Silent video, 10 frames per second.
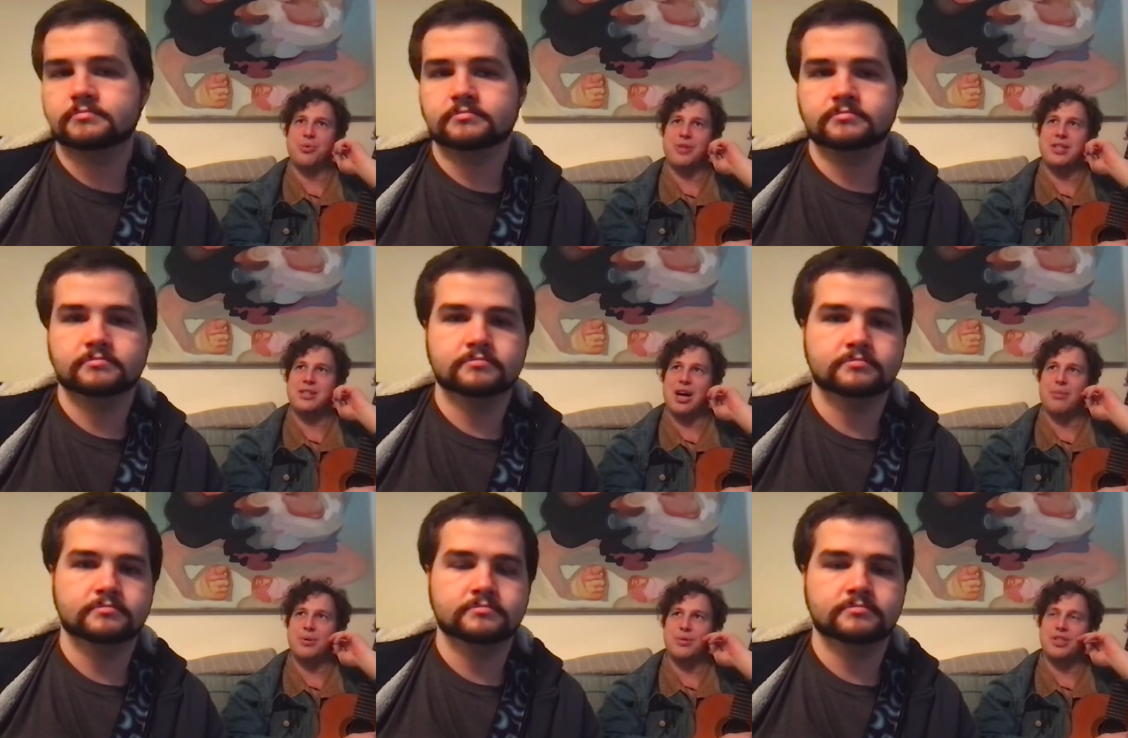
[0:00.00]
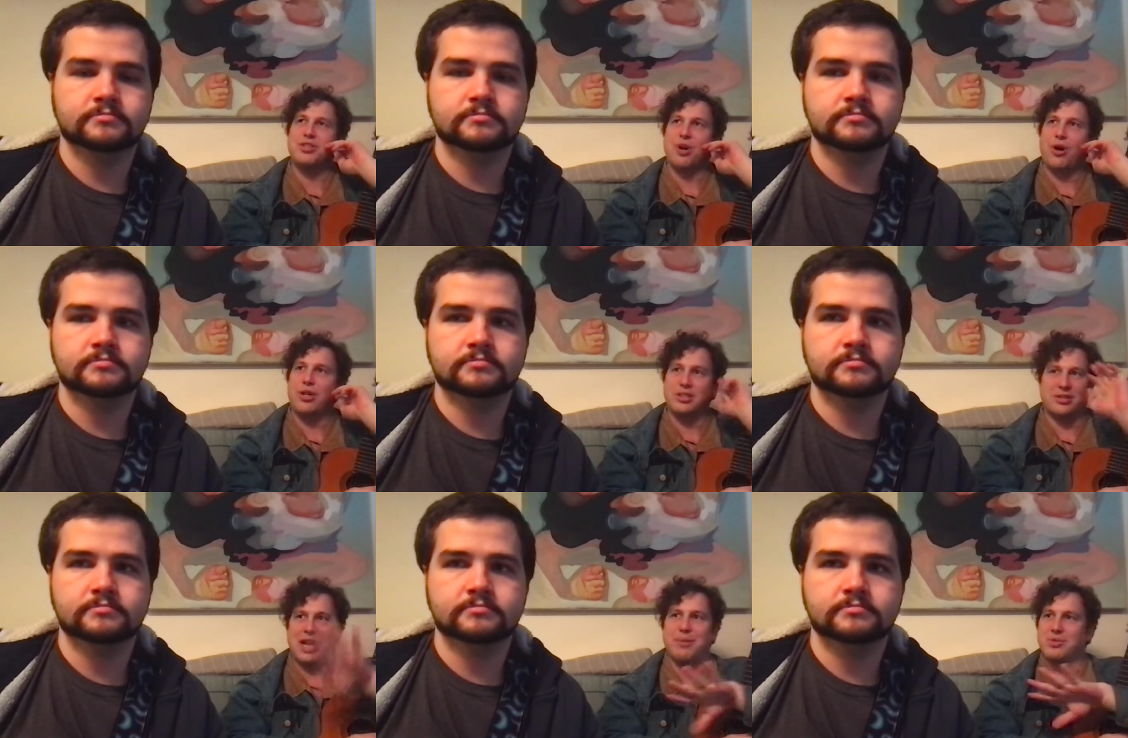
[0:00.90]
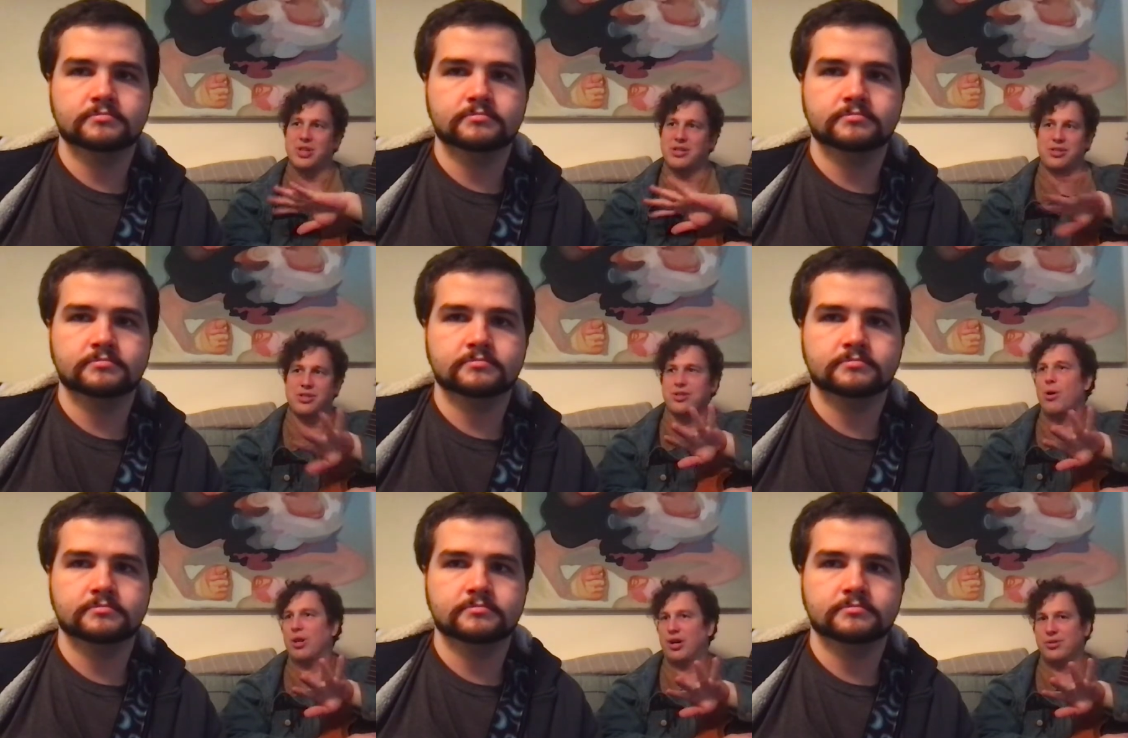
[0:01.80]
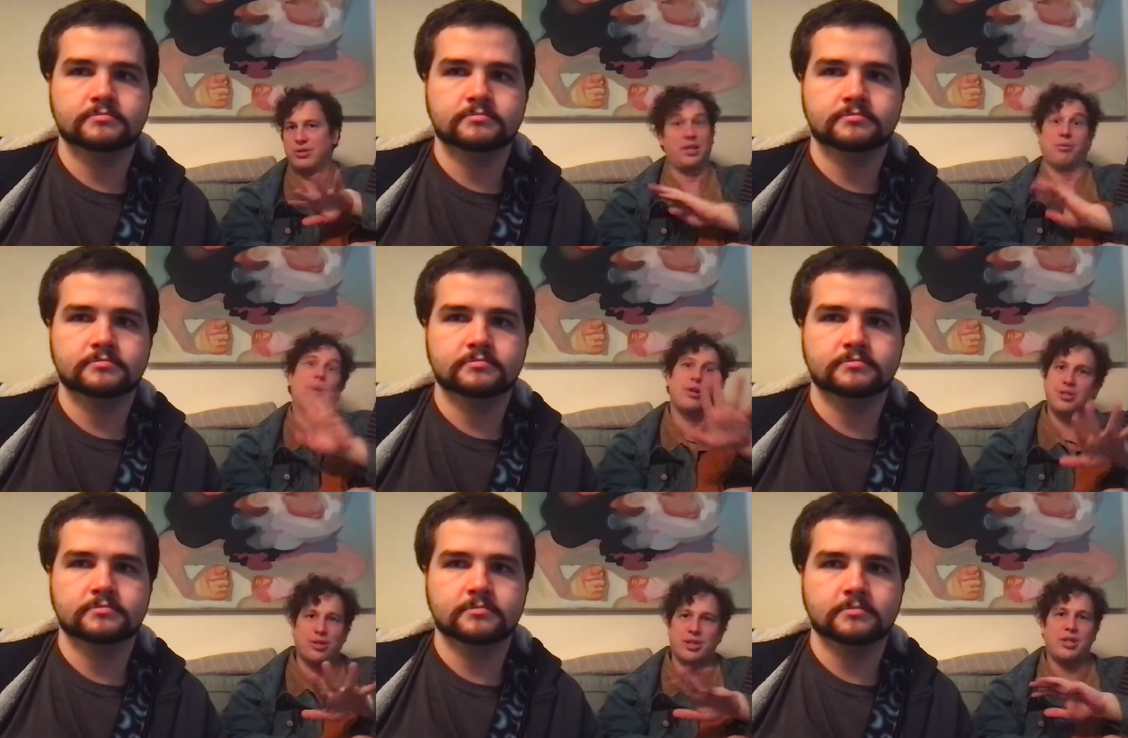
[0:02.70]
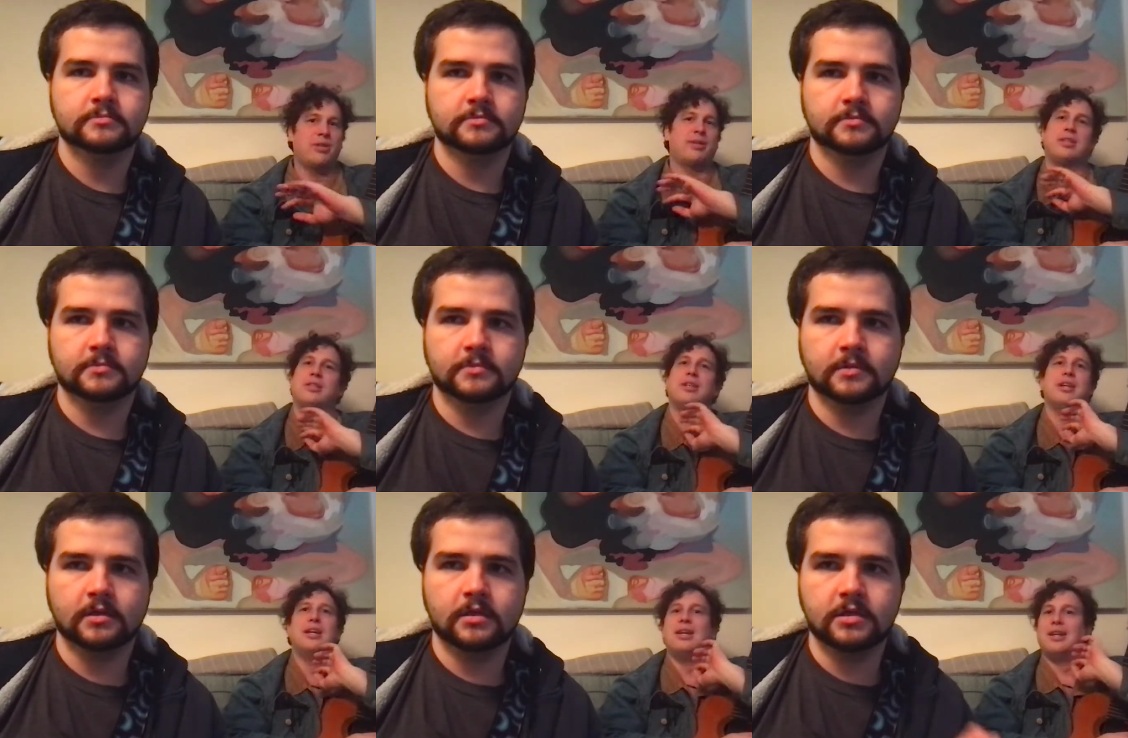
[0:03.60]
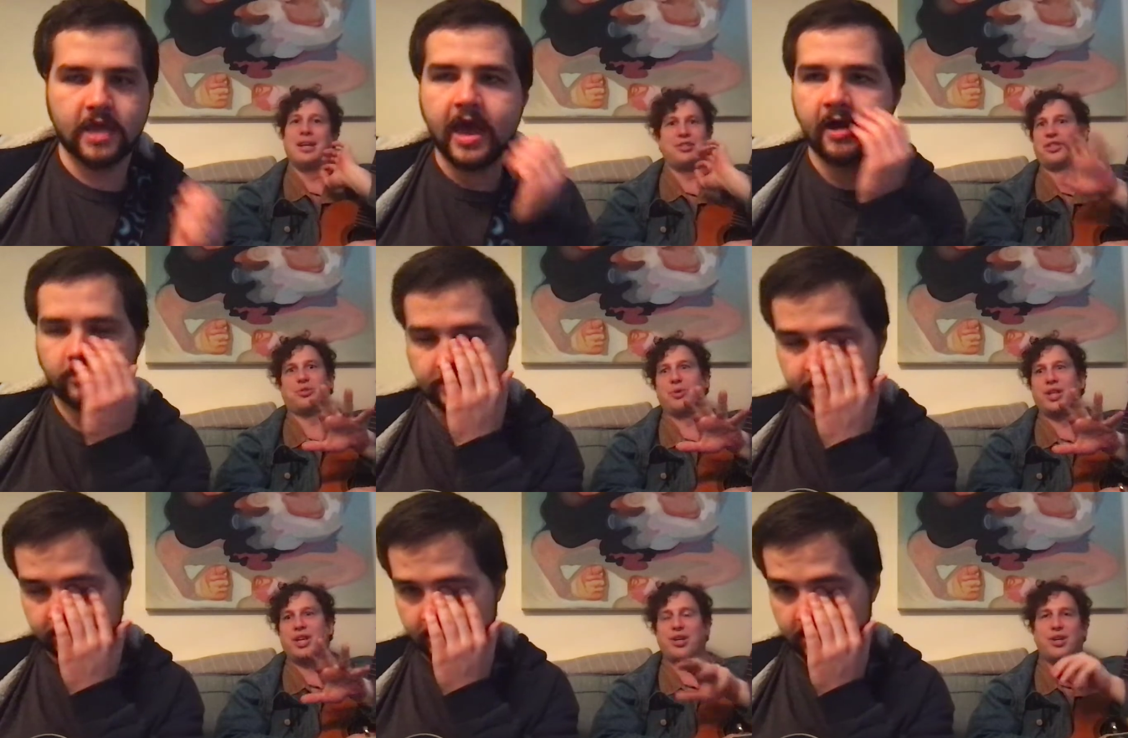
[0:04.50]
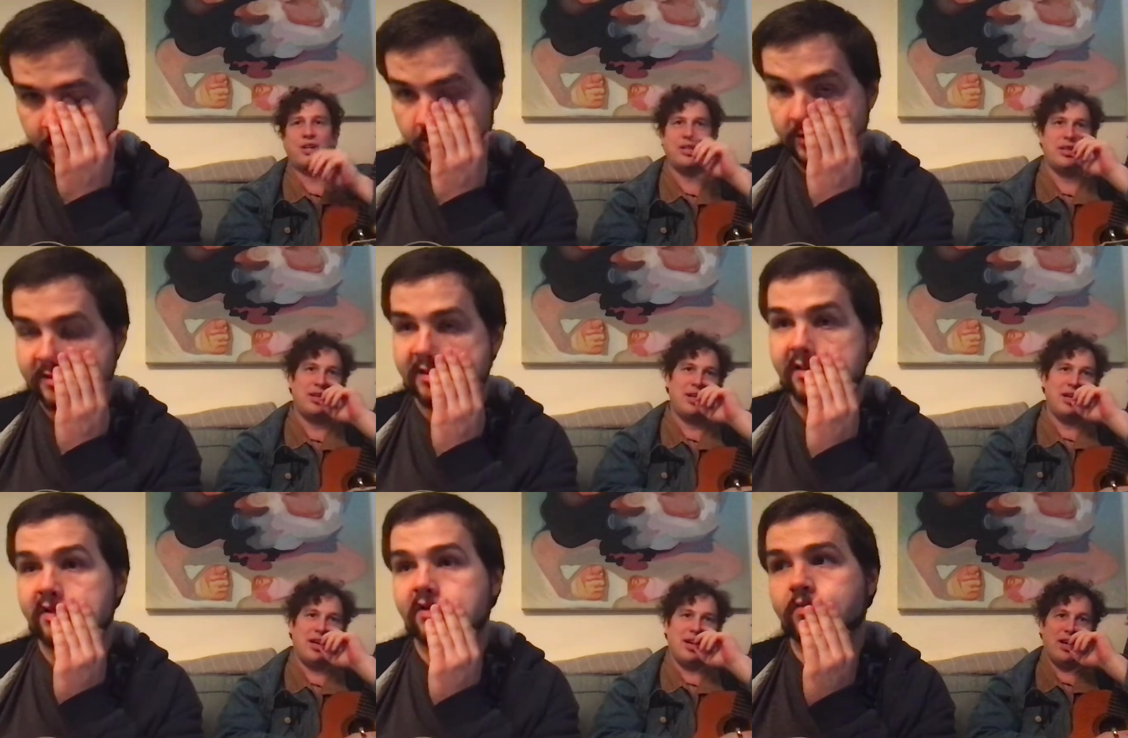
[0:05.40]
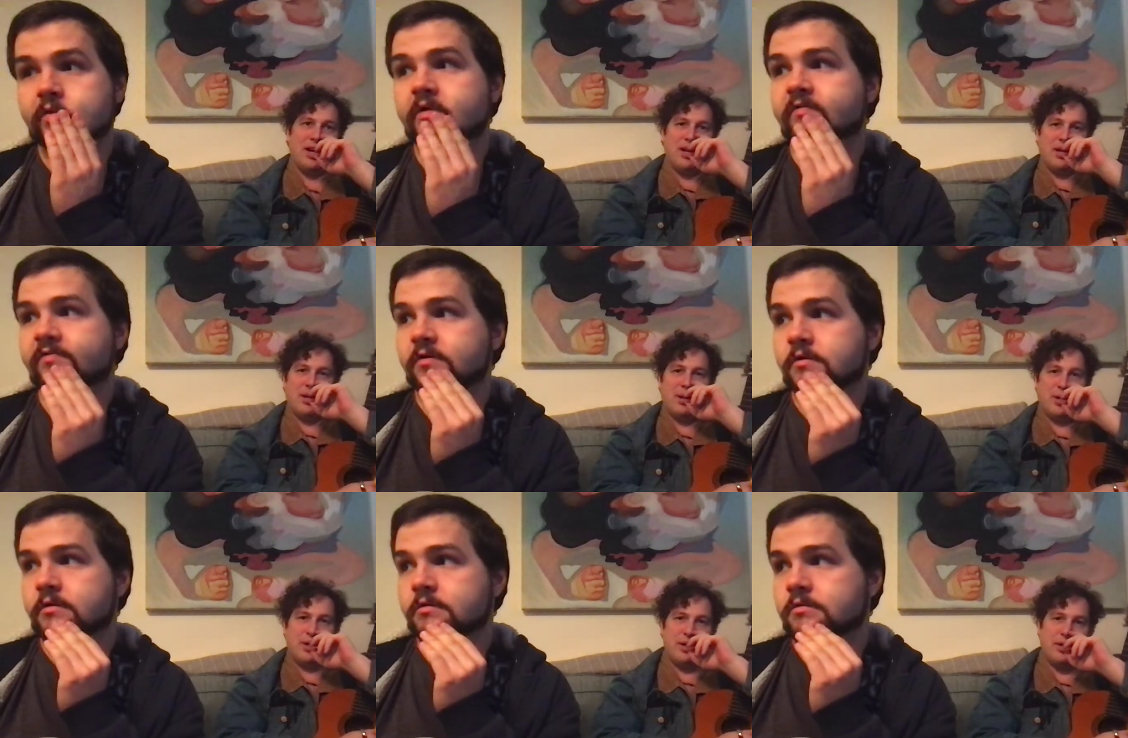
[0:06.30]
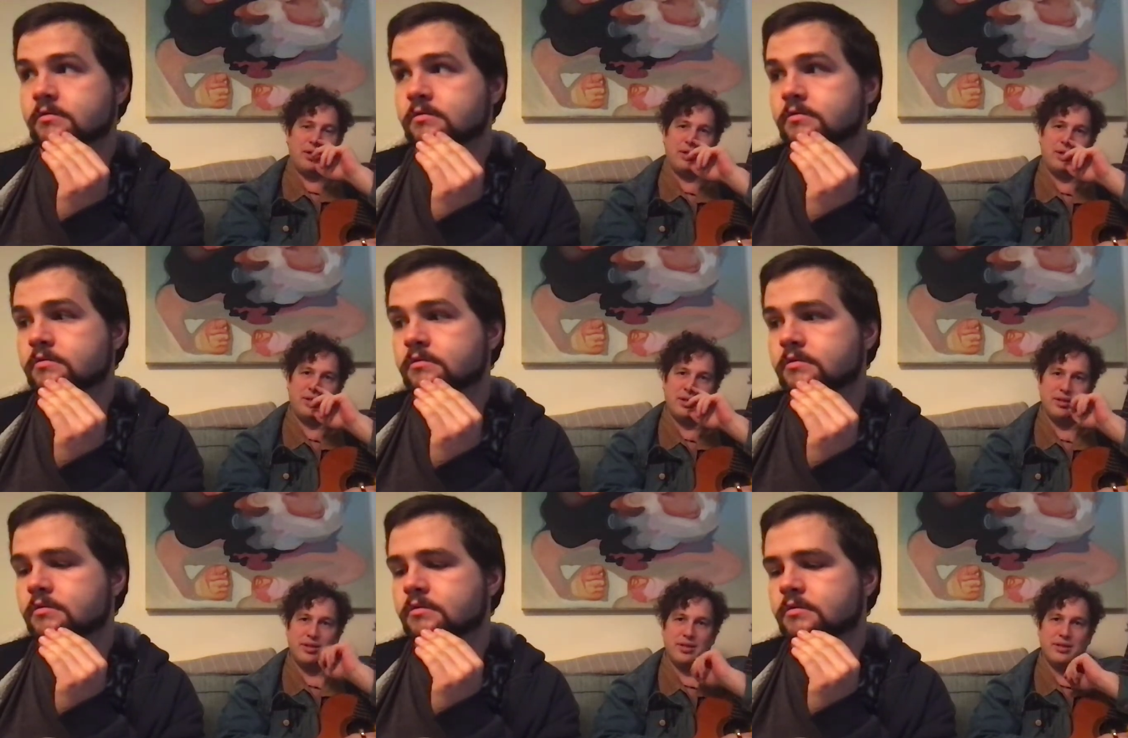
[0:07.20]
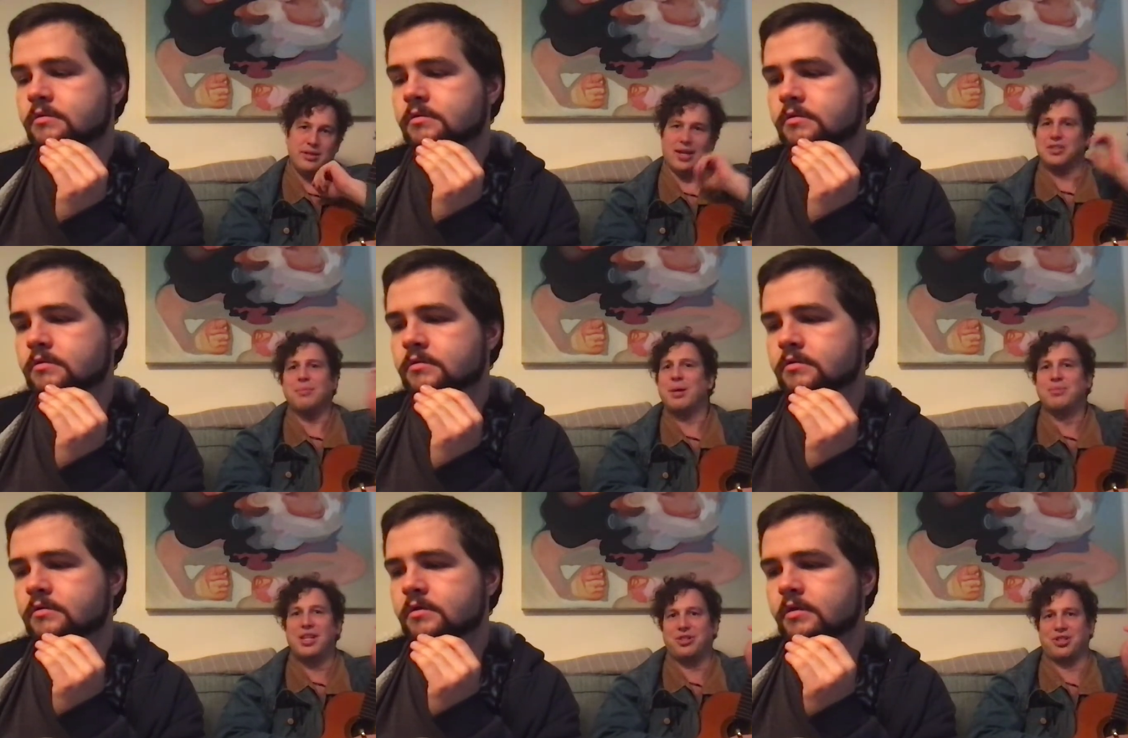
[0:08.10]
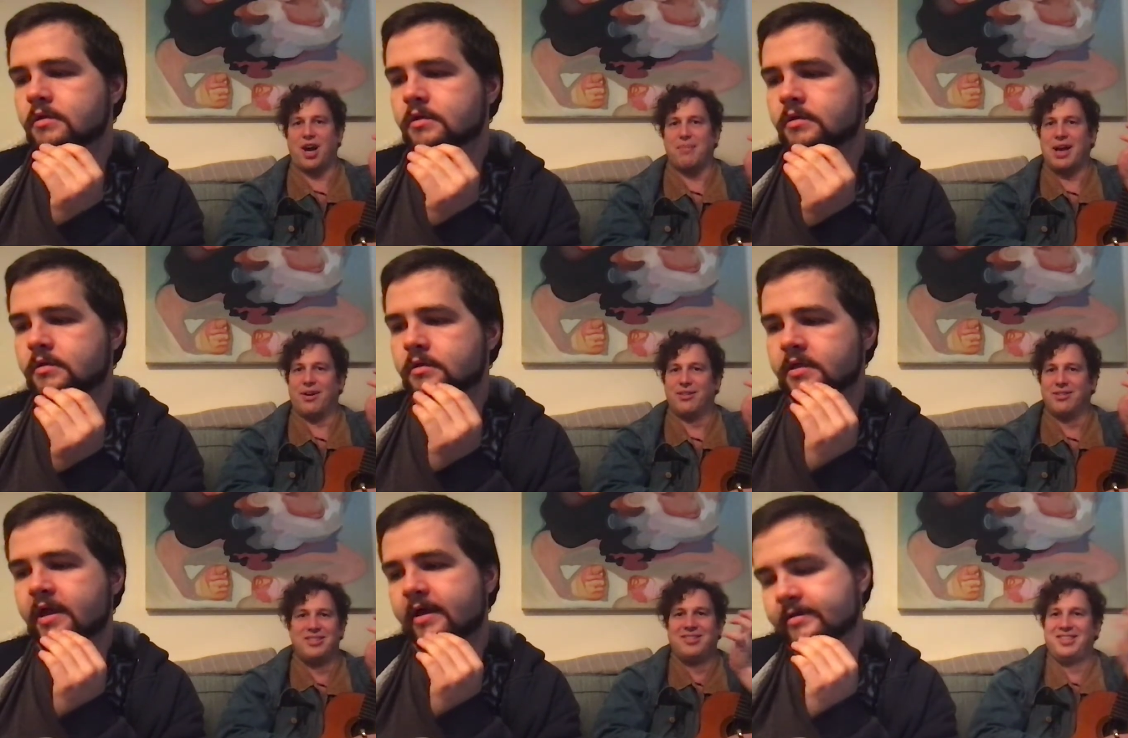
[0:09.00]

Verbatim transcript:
Speaker 1: this album, this song is Sam sings it solo, and he wrote it solo, and yeah, it's just it was, really good. It was
Speaker 2: a little bit of
Speaker 1: a yeah, sometimes they just come out. Yeah,